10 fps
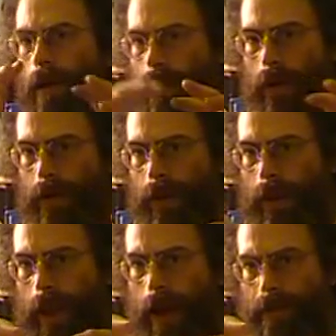The only thing
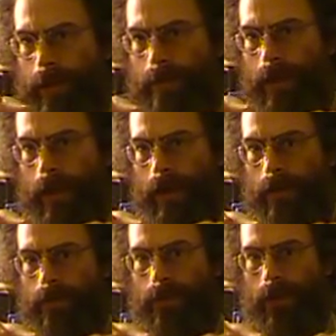they have at the beginning
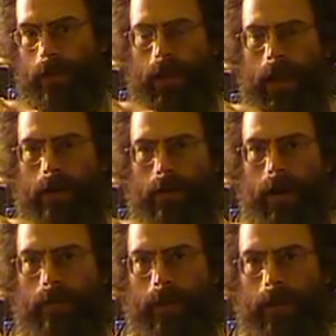of the standard
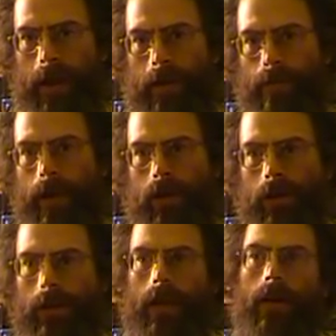game that's kind of special
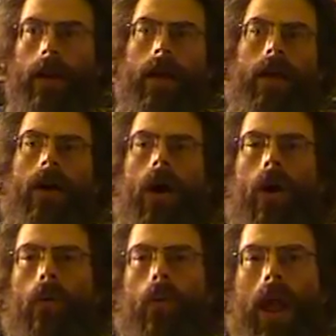is they're
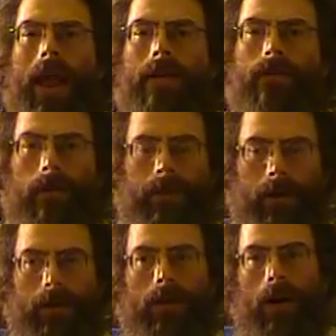away from
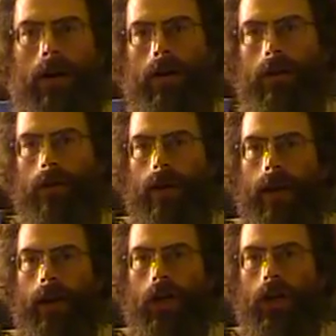their starting
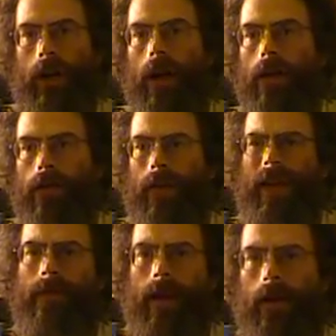location, so they
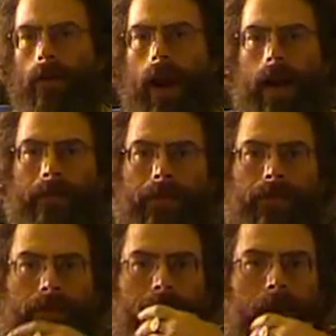can make grabs
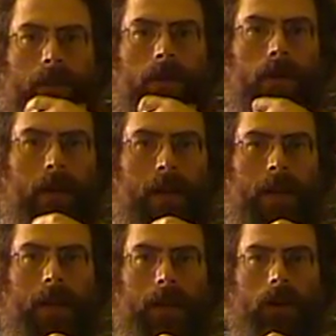for, say, two
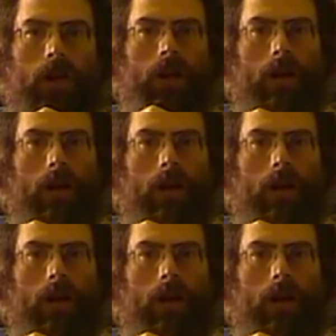X each